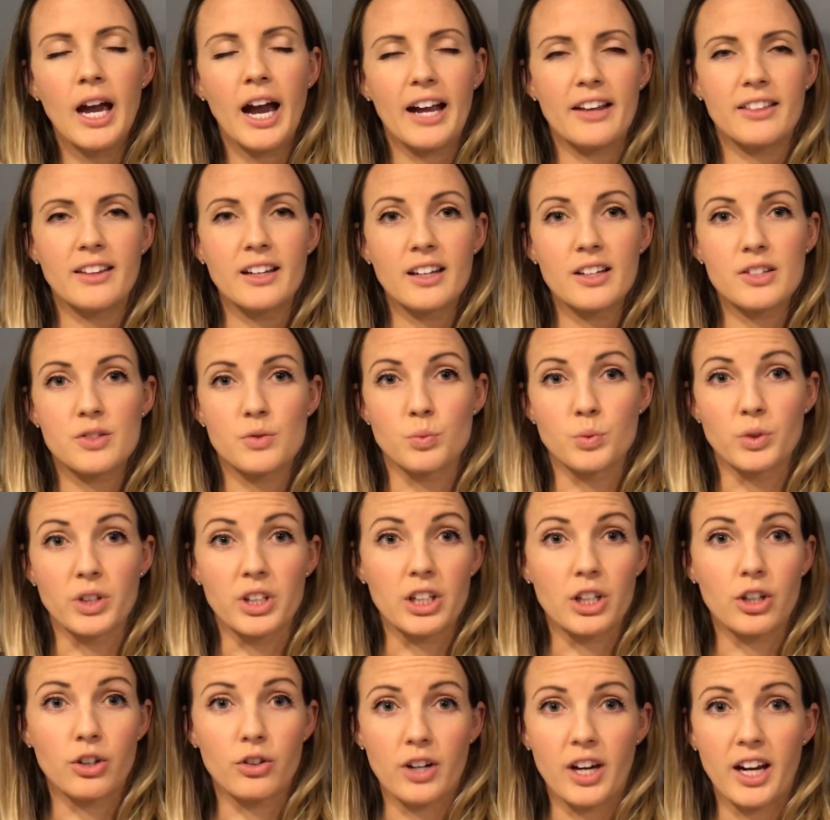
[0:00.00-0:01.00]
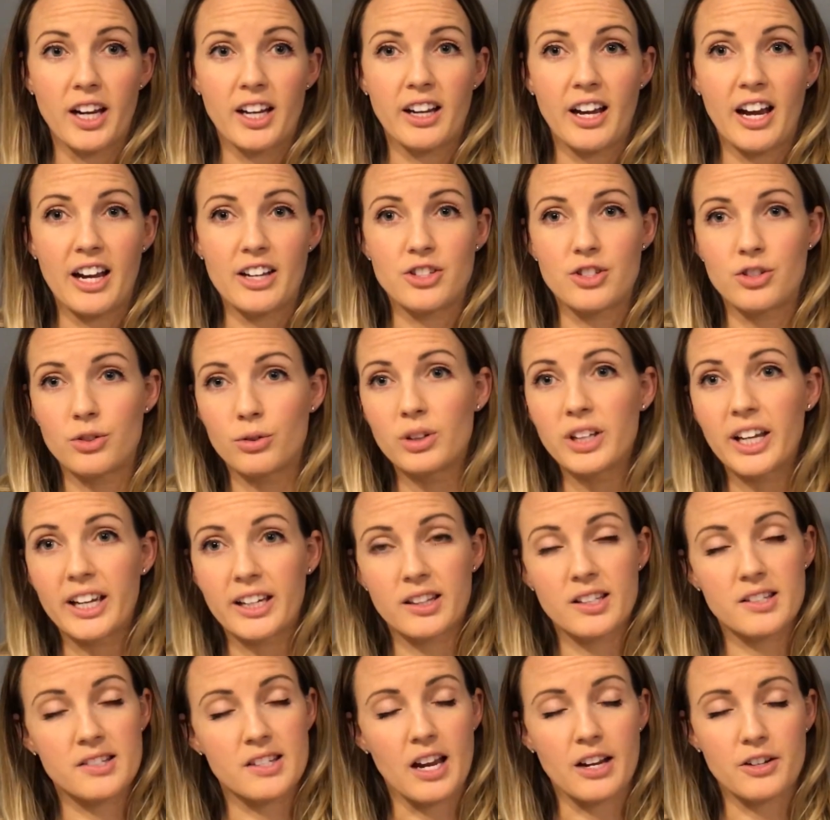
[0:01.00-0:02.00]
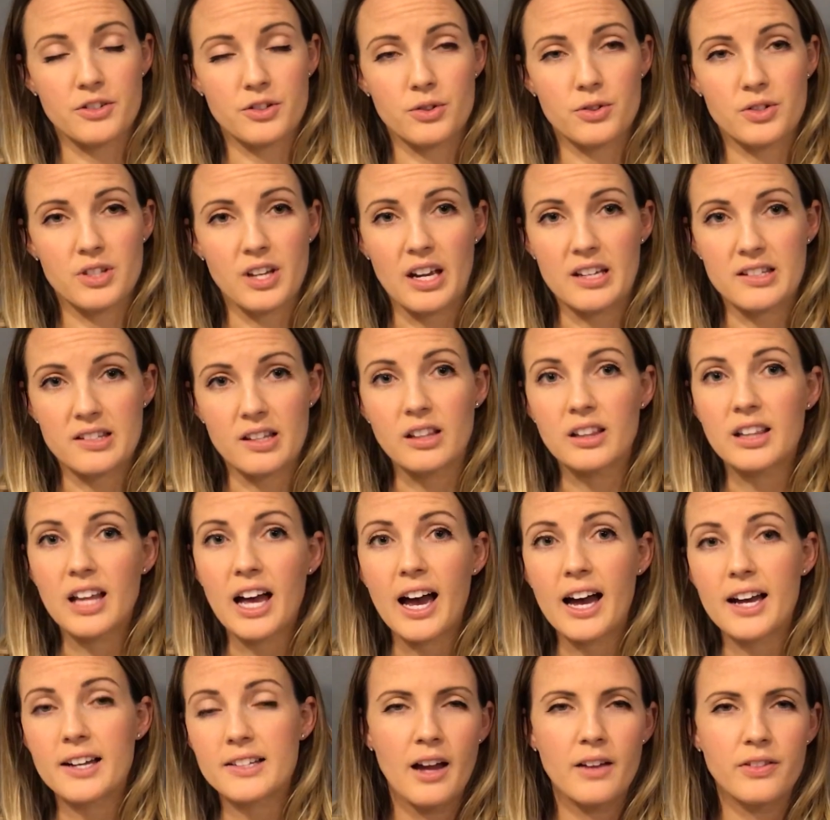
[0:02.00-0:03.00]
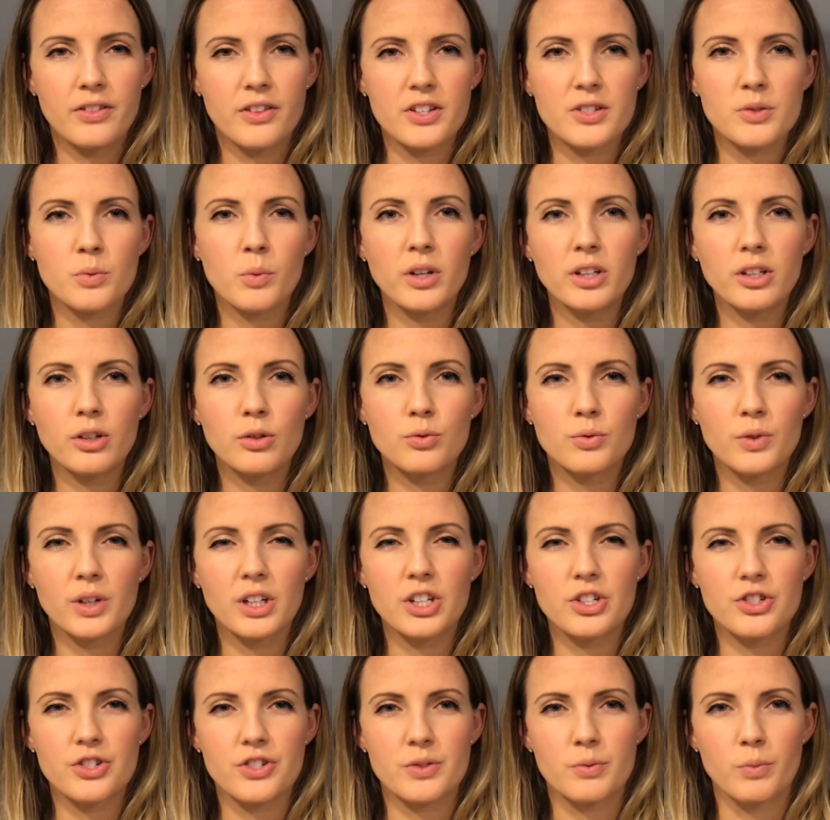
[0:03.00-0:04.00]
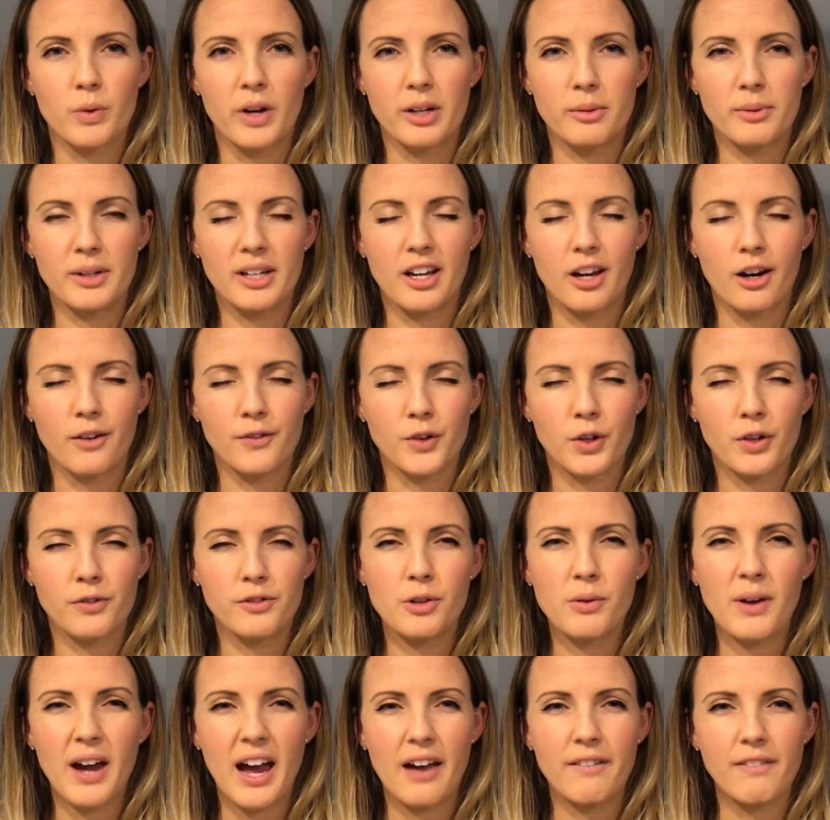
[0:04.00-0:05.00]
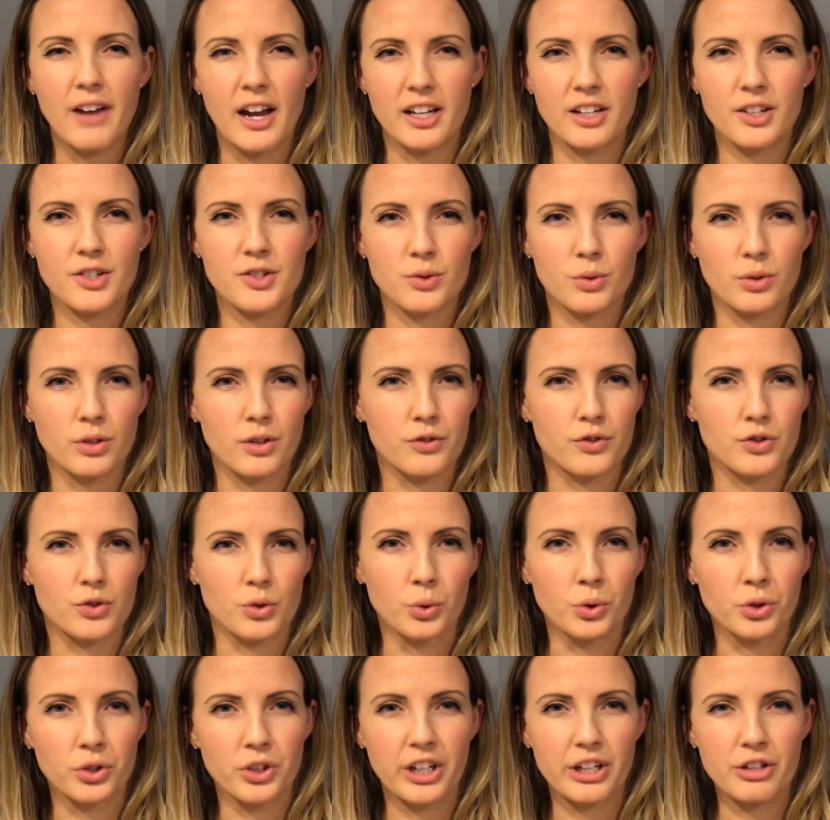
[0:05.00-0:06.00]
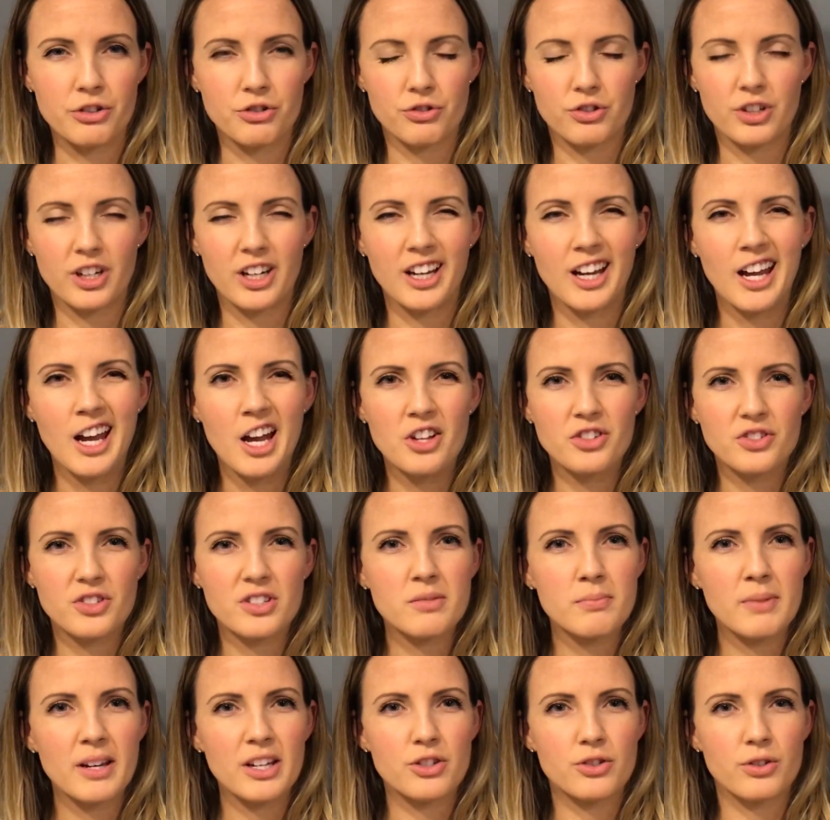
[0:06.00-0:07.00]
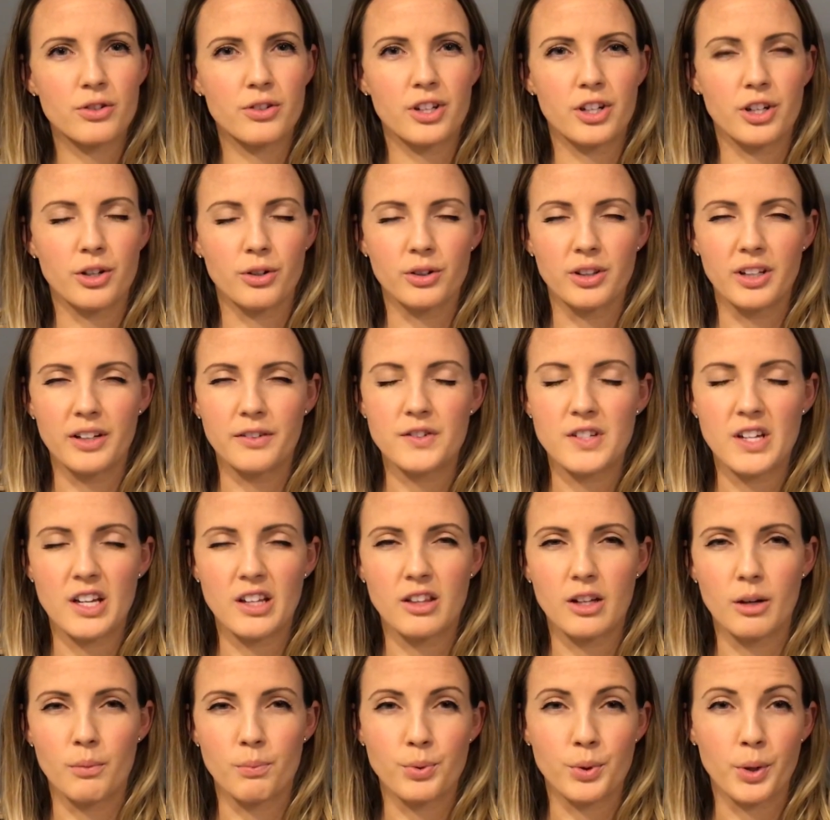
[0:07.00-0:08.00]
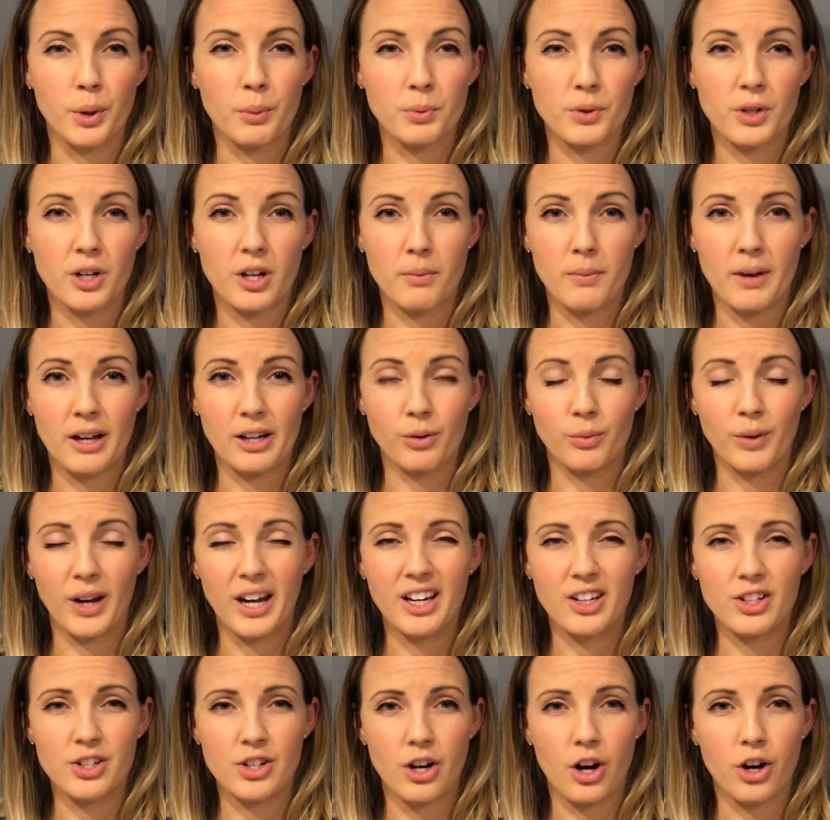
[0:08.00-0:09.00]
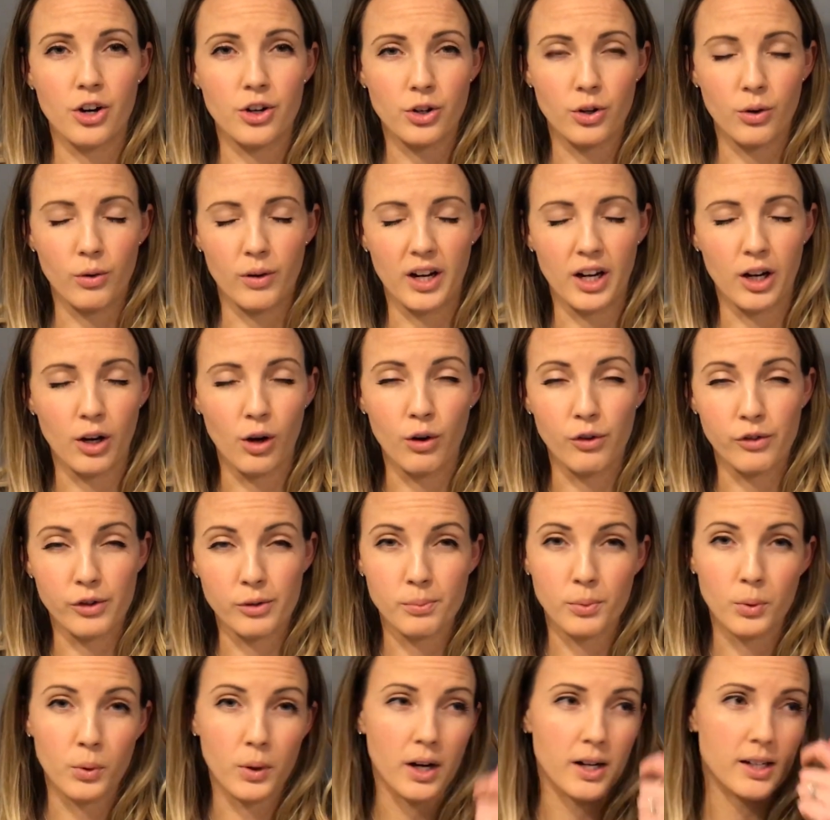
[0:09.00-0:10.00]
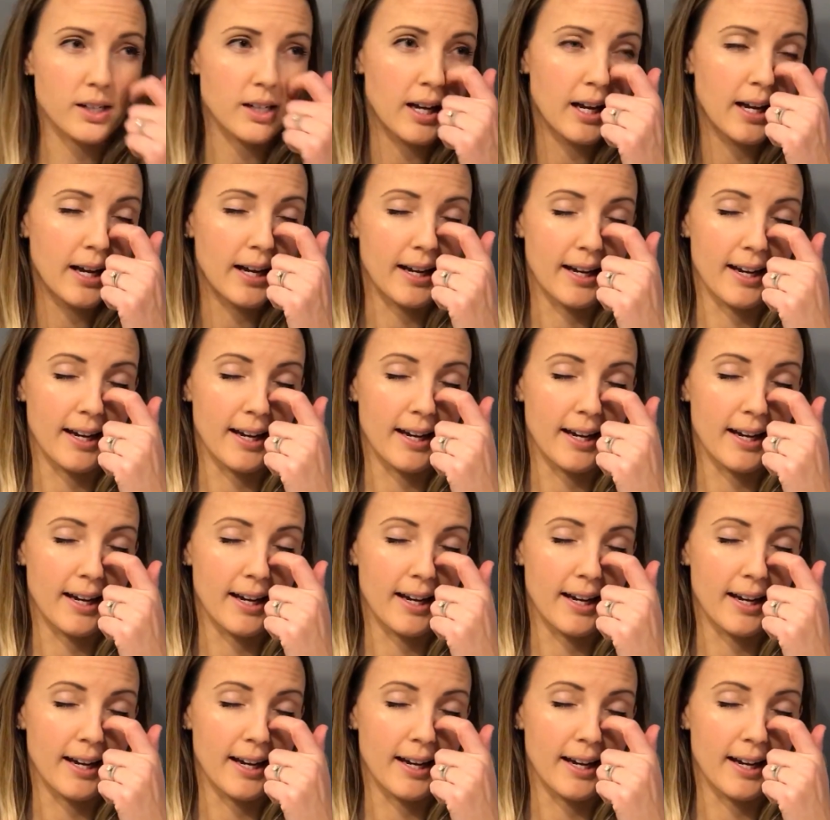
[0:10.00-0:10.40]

I think it's really great. I do like this exercise a lot. This one, you really just want to be careful. If you have any sort of shoulder injury, just make sure that you're lifting the appropriate amount of weight and aren't going overboard.